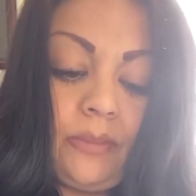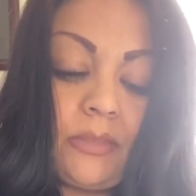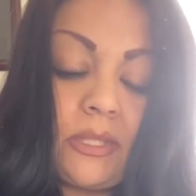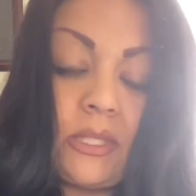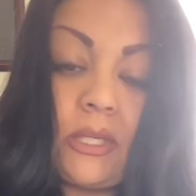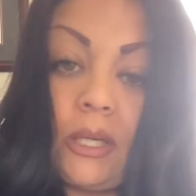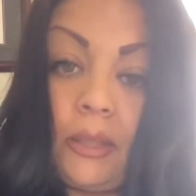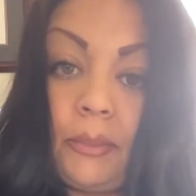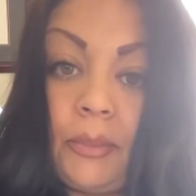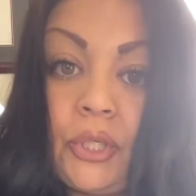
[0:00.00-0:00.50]

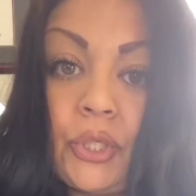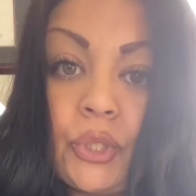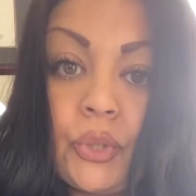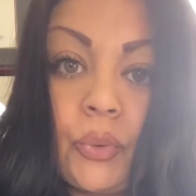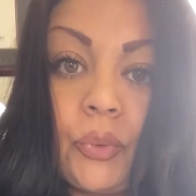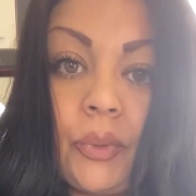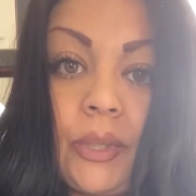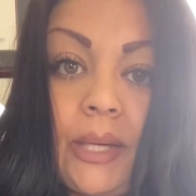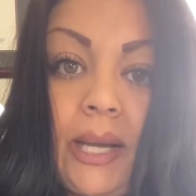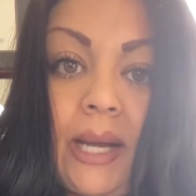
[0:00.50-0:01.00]
you
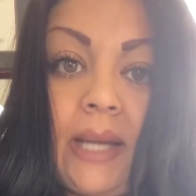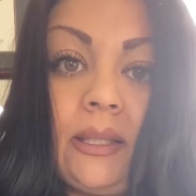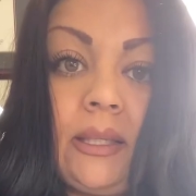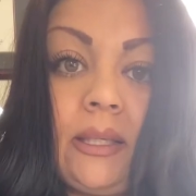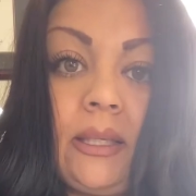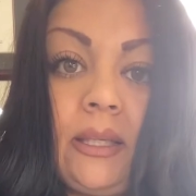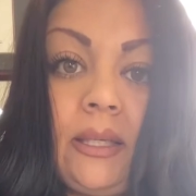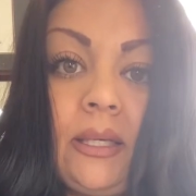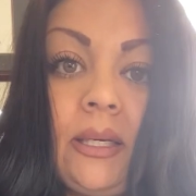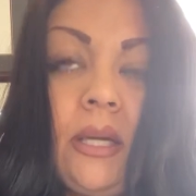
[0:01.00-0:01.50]
have
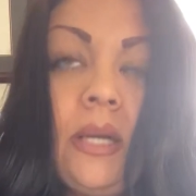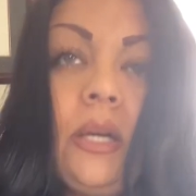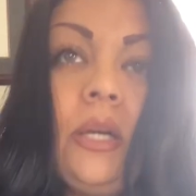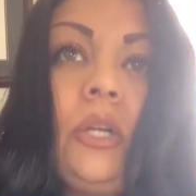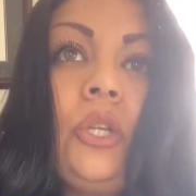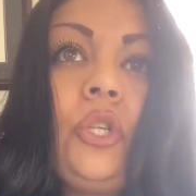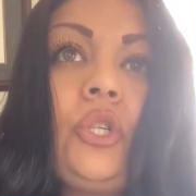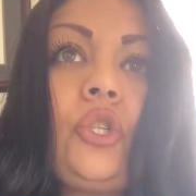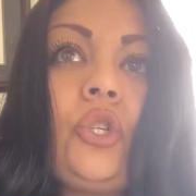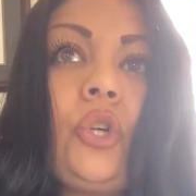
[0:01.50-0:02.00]
to
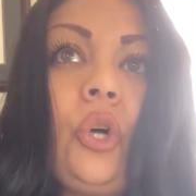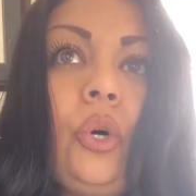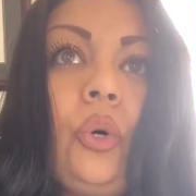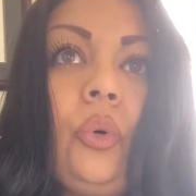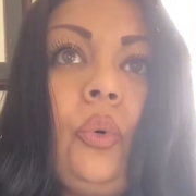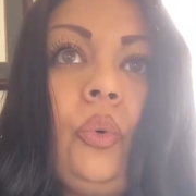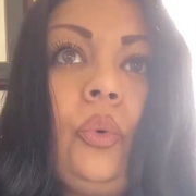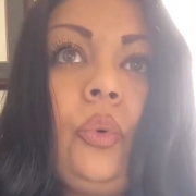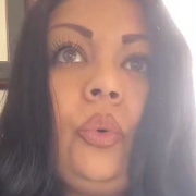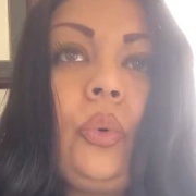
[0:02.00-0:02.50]
put the
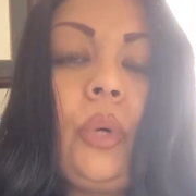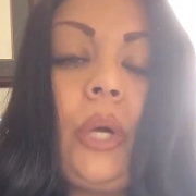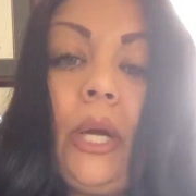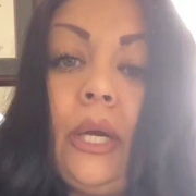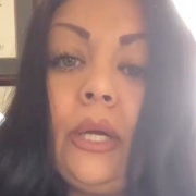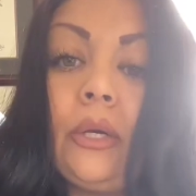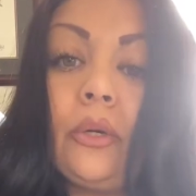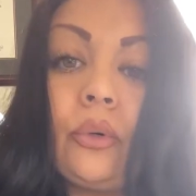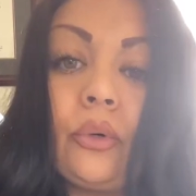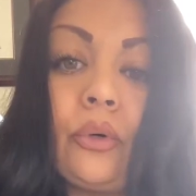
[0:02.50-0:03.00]
work
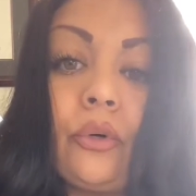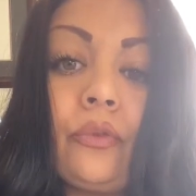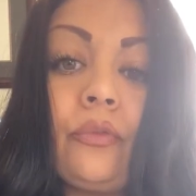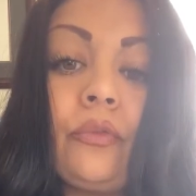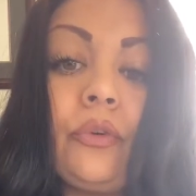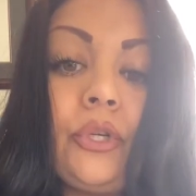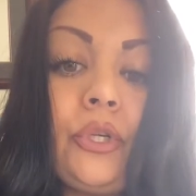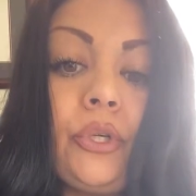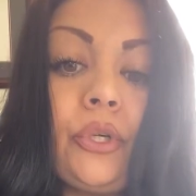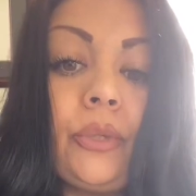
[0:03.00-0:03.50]
in,
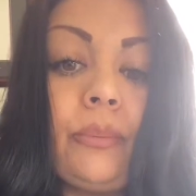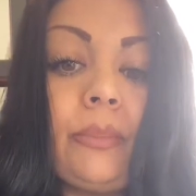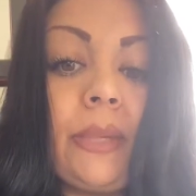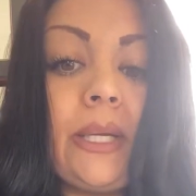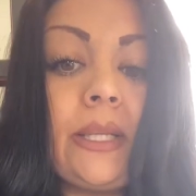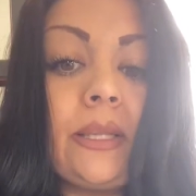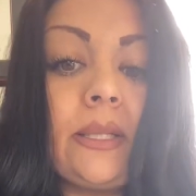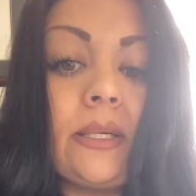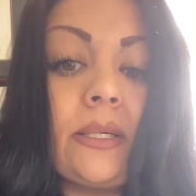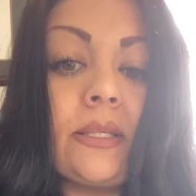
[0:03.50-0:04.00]
right? Like,
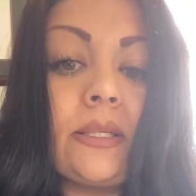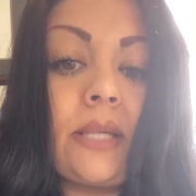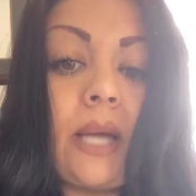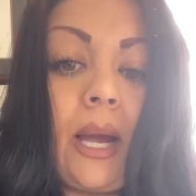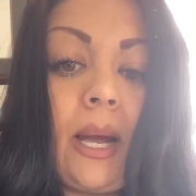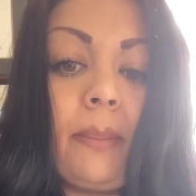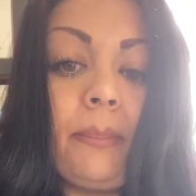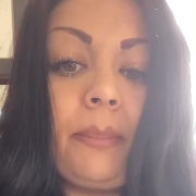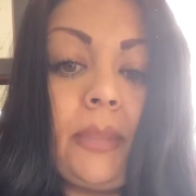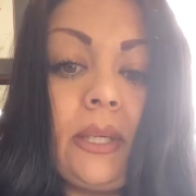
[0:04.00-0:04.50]
you
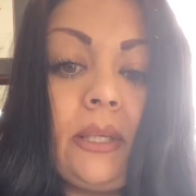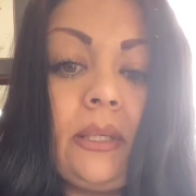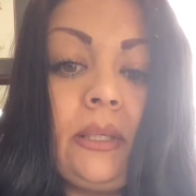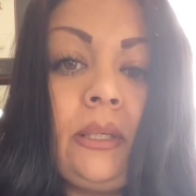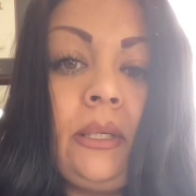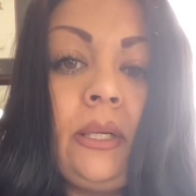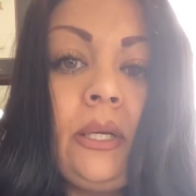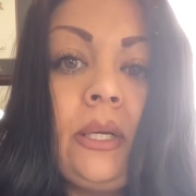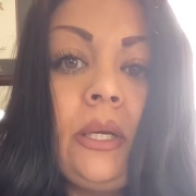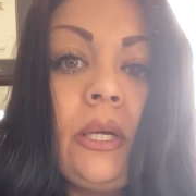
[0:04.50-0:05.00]
have to put
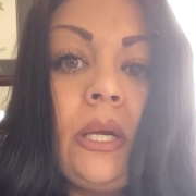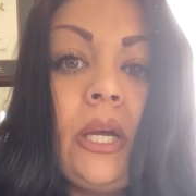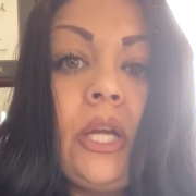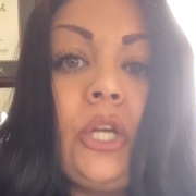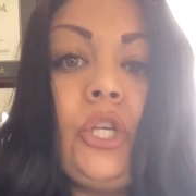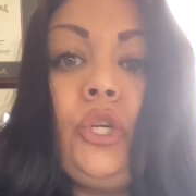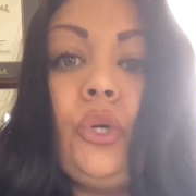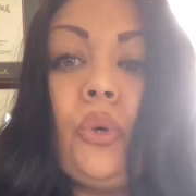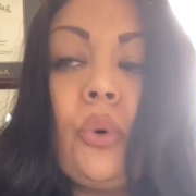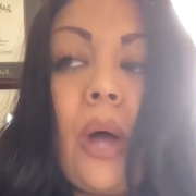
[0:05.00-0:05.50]

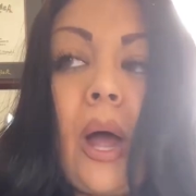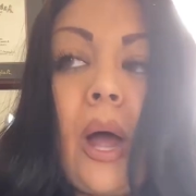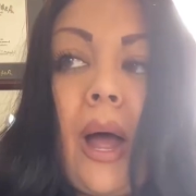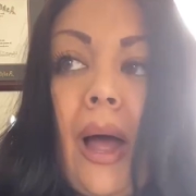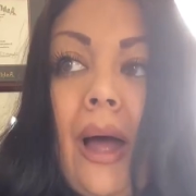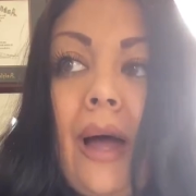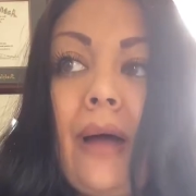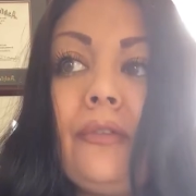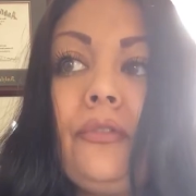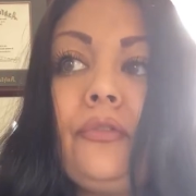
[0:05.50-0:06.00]
action into
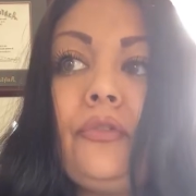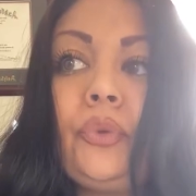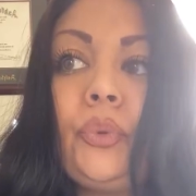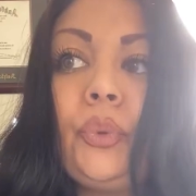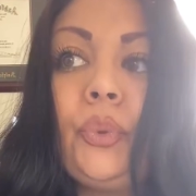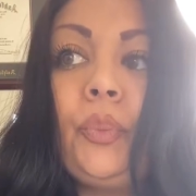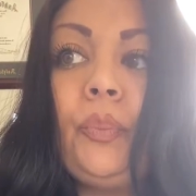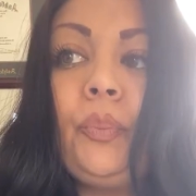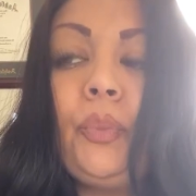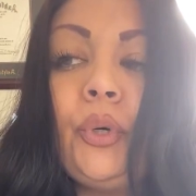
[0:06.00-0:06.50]
it, because you
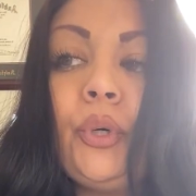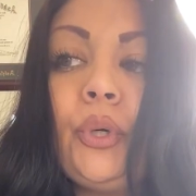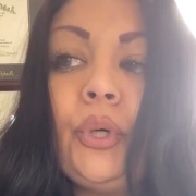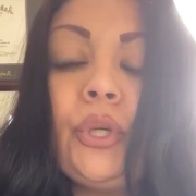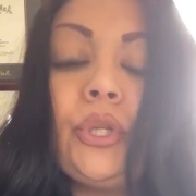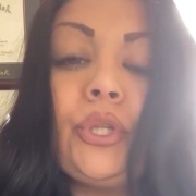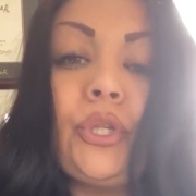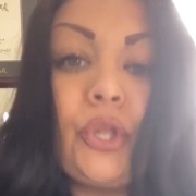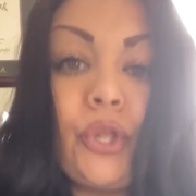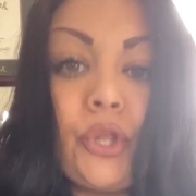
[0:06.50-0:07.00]
can't
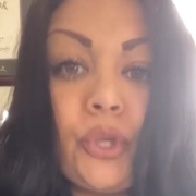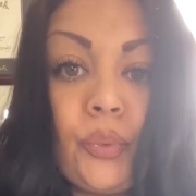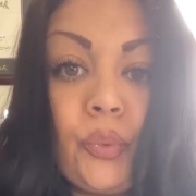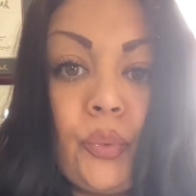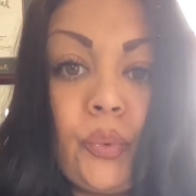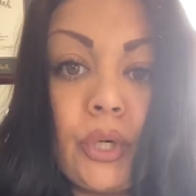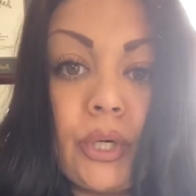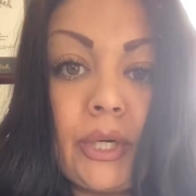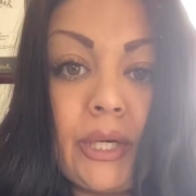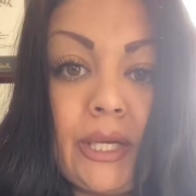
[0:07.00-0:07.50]
just think
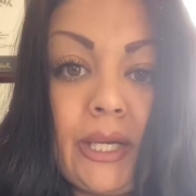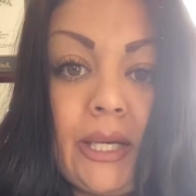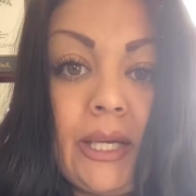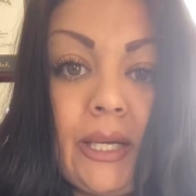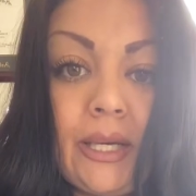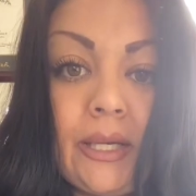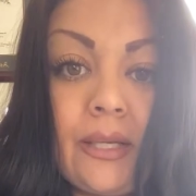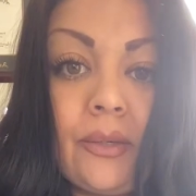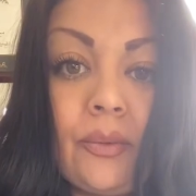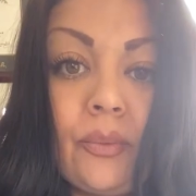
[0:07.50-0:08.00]
about it. You
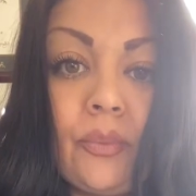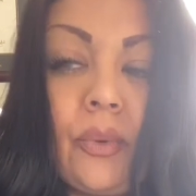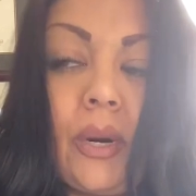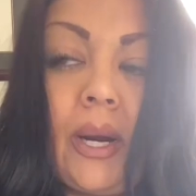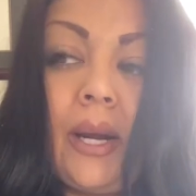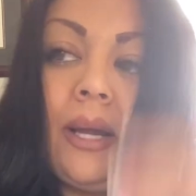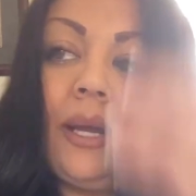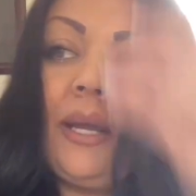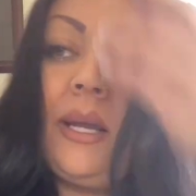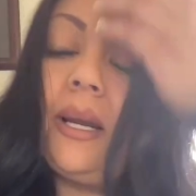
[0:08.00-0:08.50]
can't just
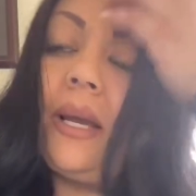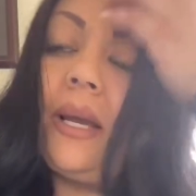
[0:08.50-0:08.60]
say,